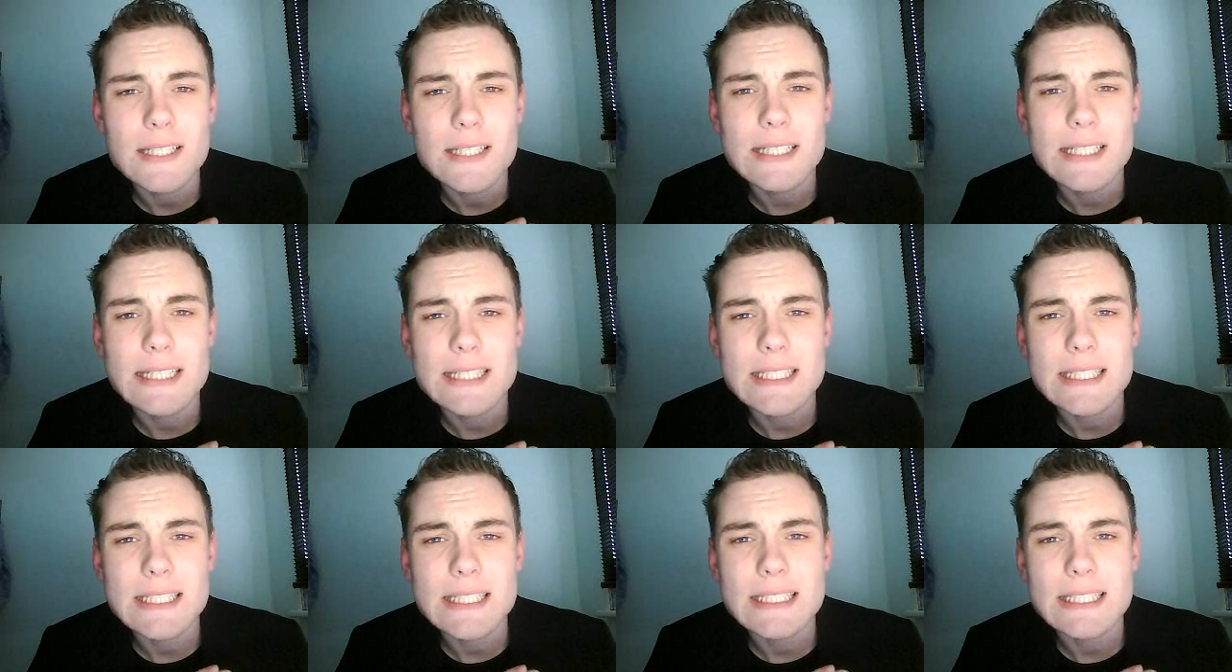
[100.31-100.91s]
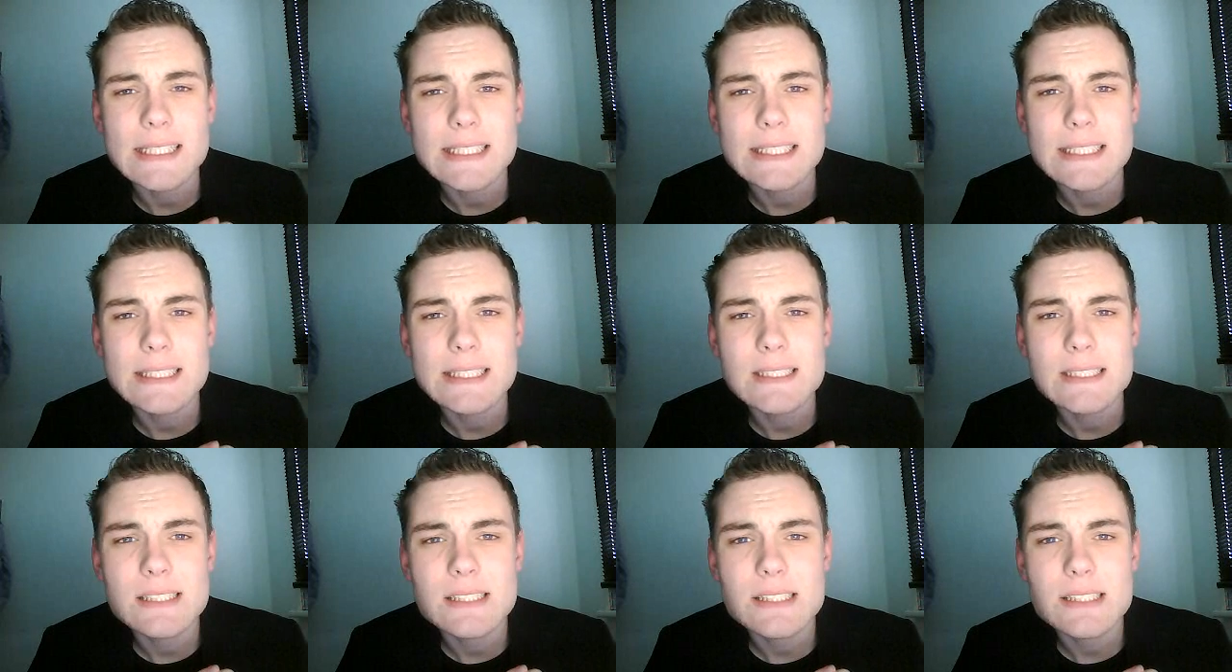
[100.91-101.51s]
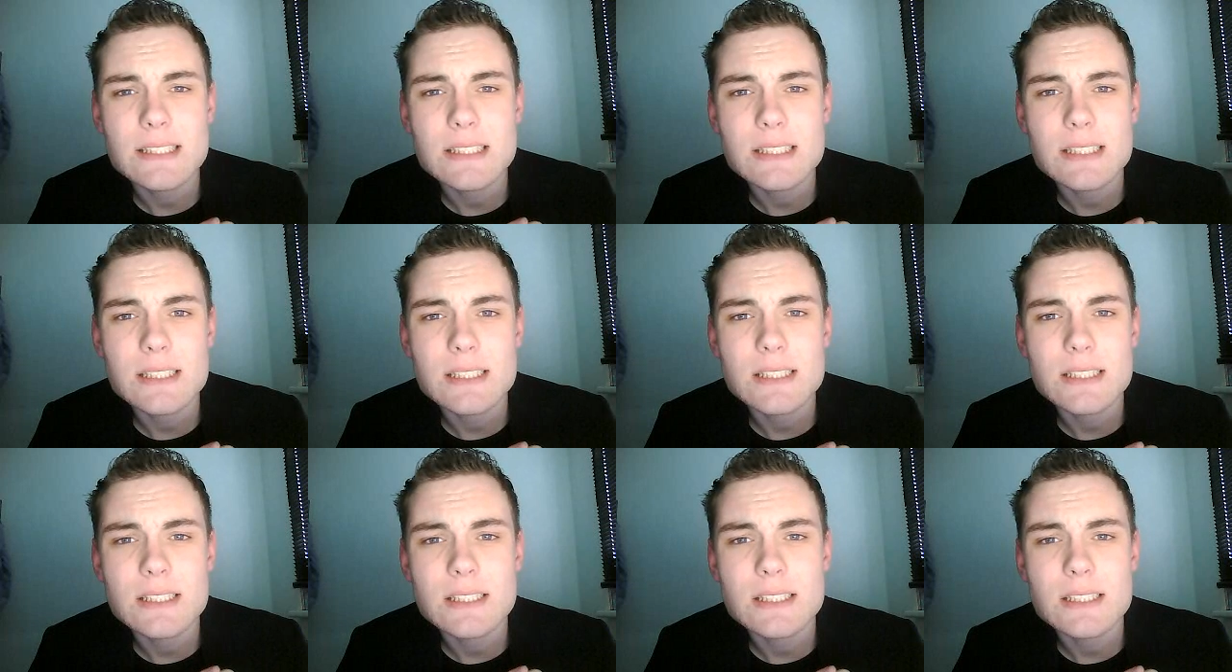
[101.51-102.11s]
And
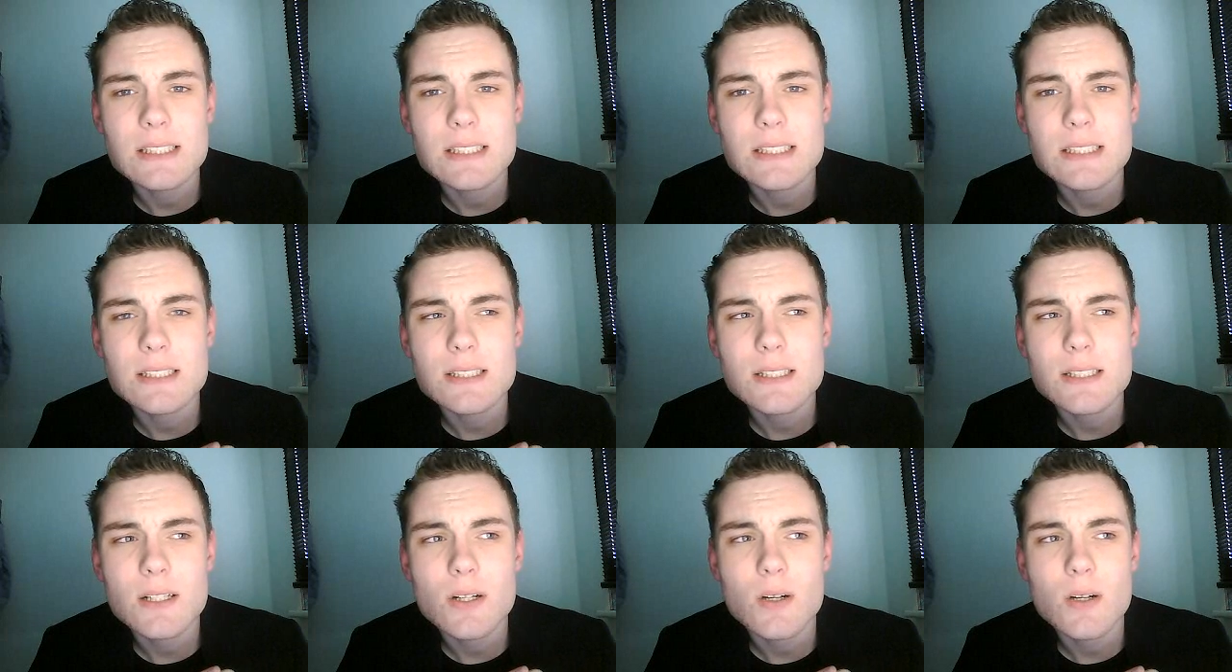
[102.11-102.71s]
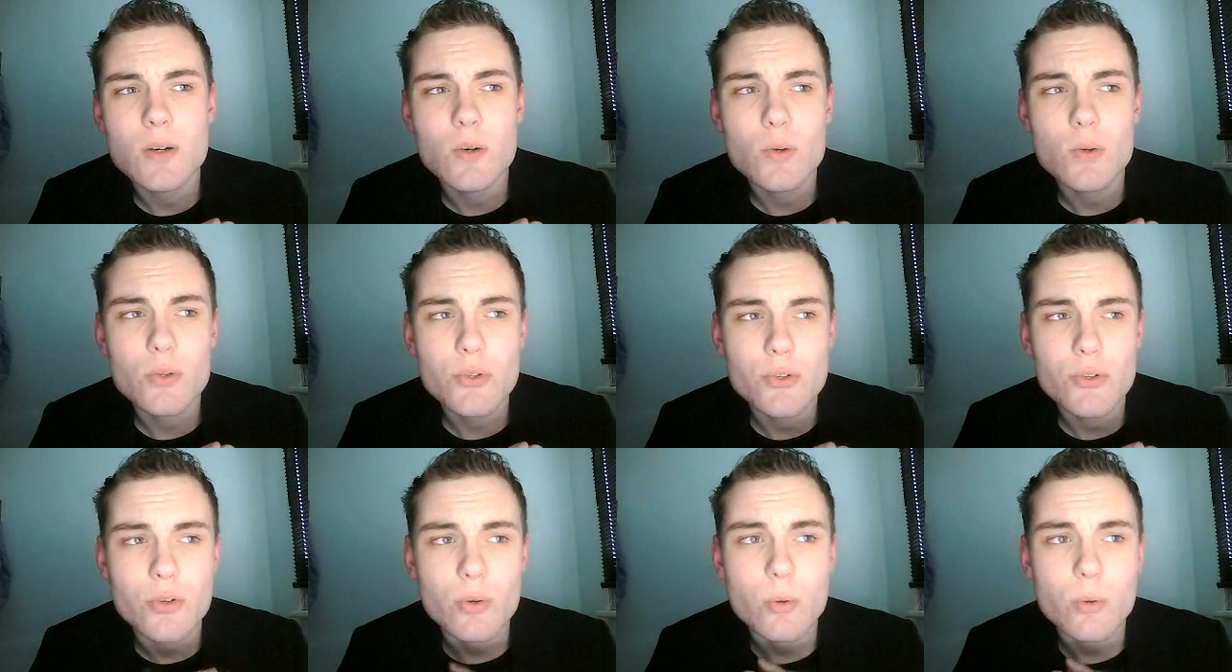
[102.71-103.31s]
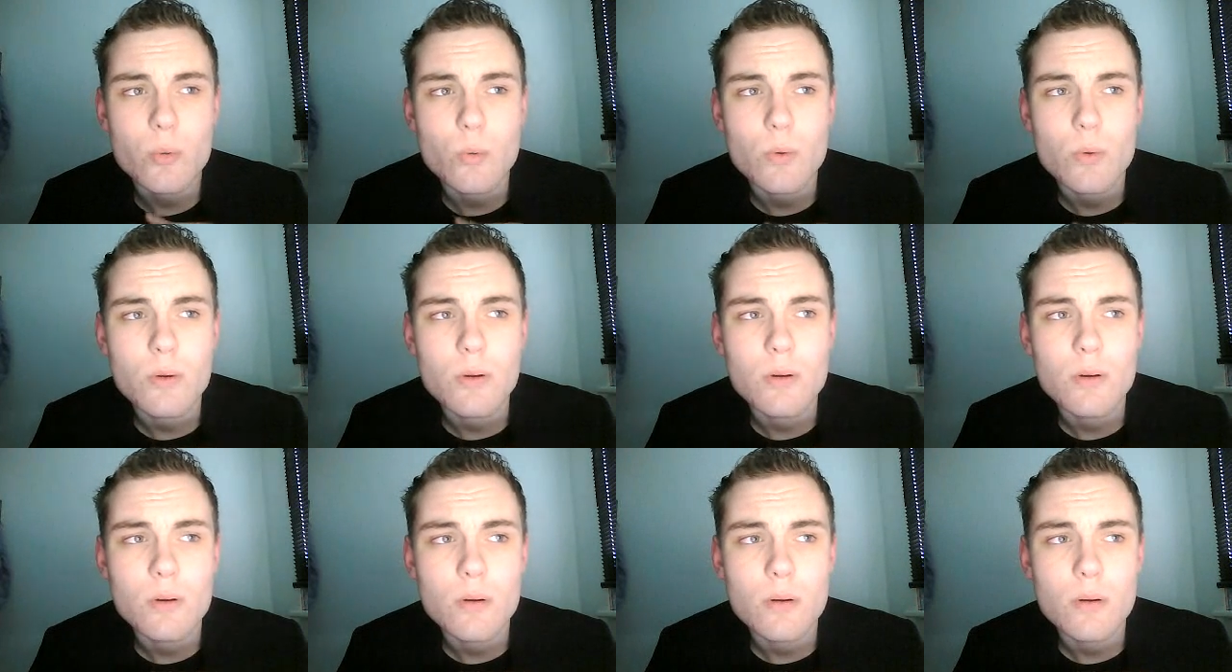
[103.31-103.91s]
also,
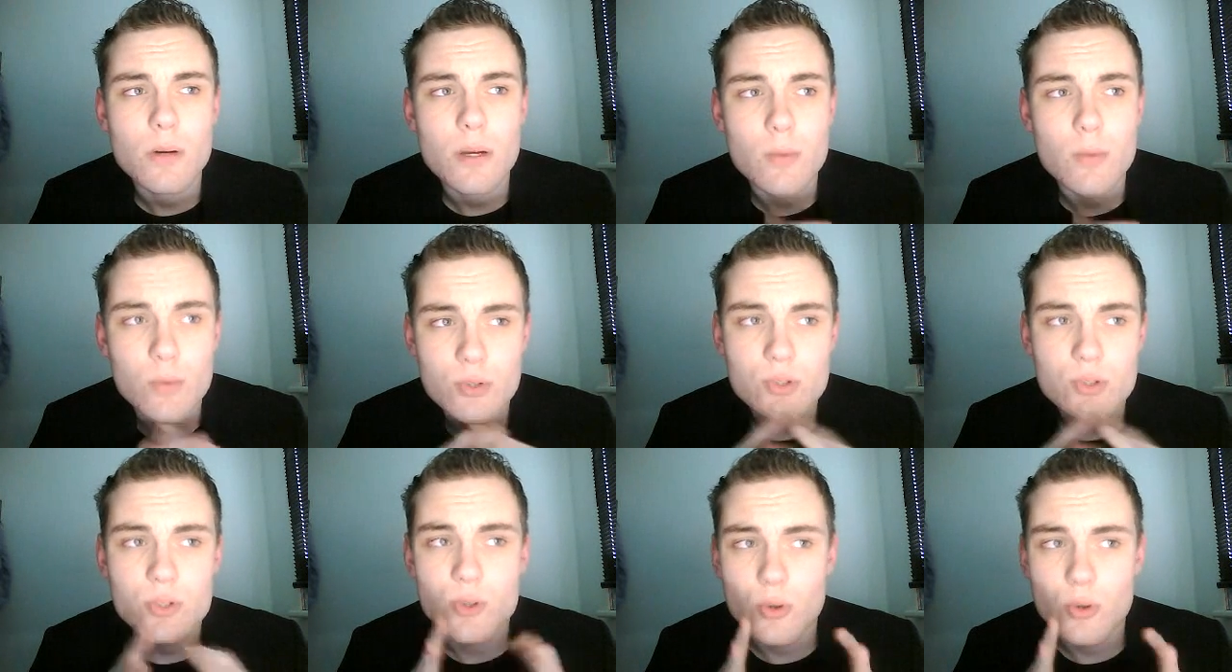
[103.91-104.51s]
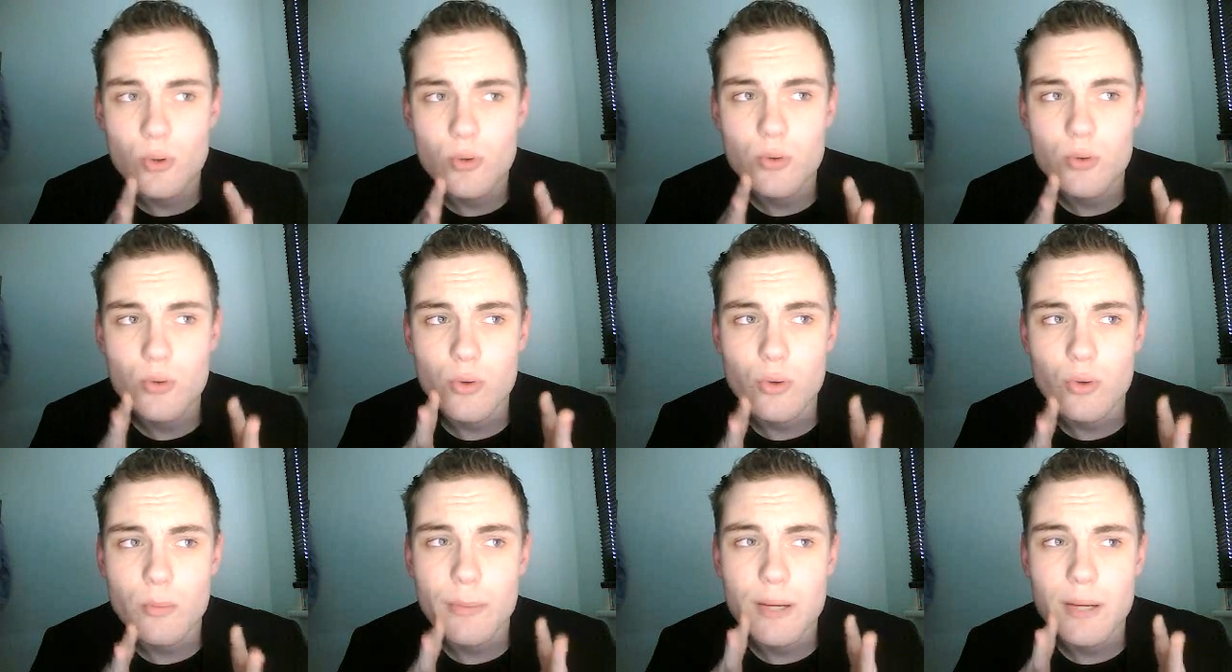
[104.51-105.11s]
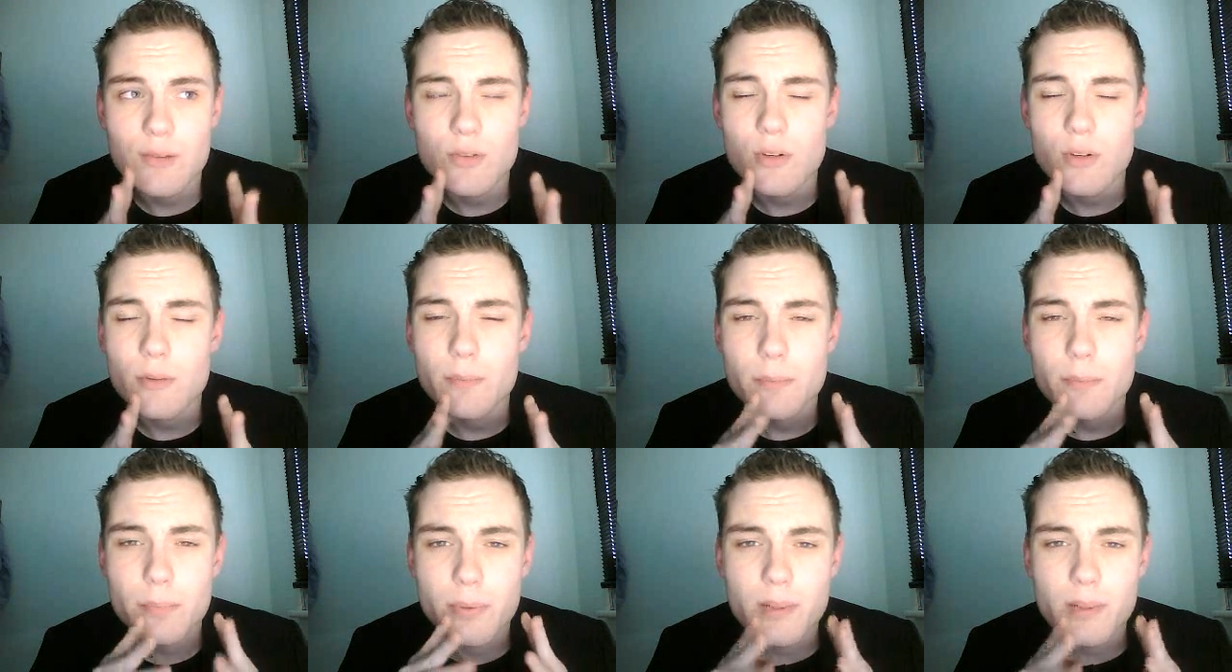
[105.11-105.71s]
I want to talk to you about our
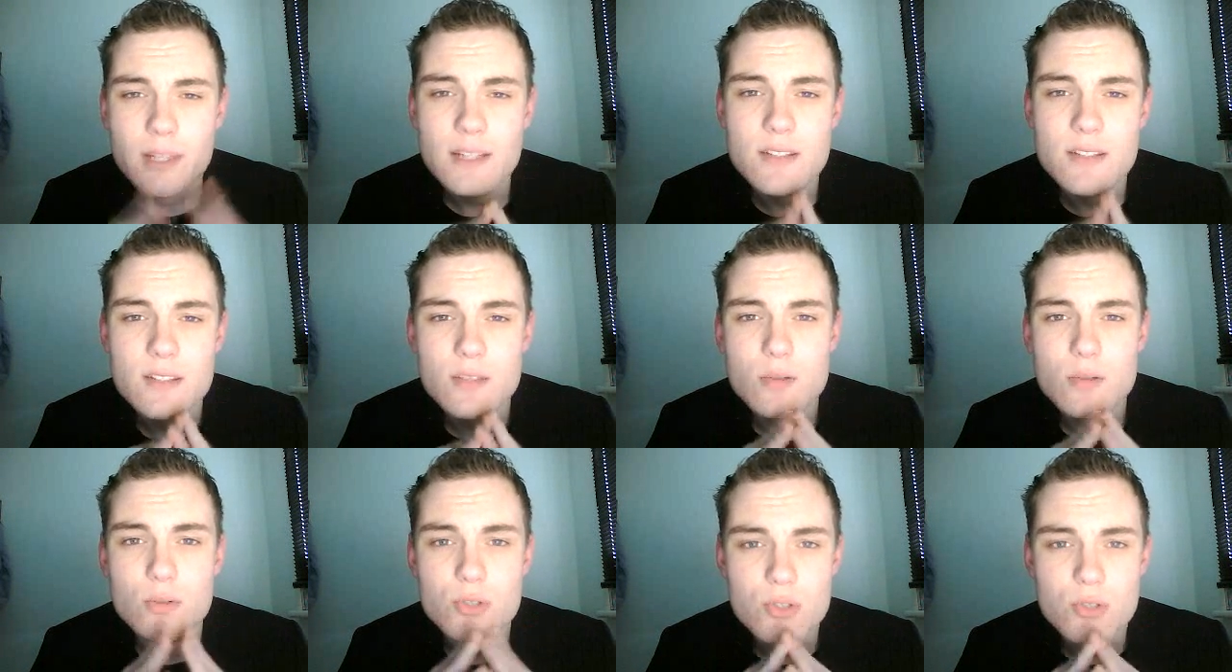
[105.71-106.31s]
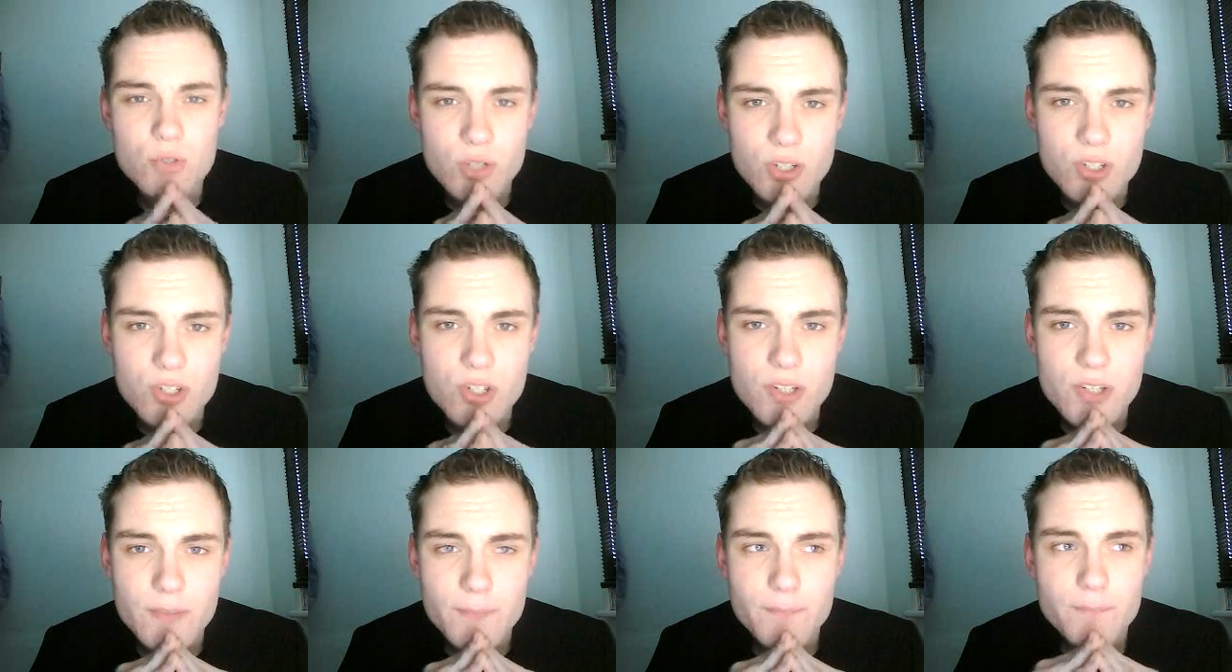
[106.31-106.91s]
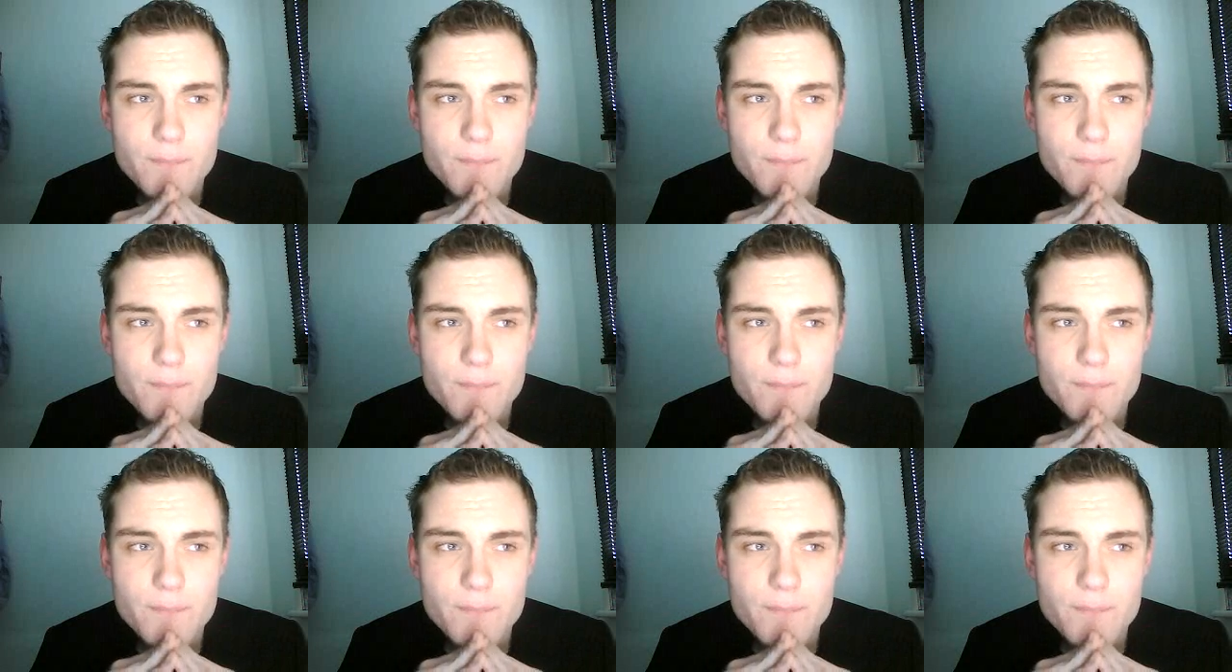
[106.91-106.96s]
political structure.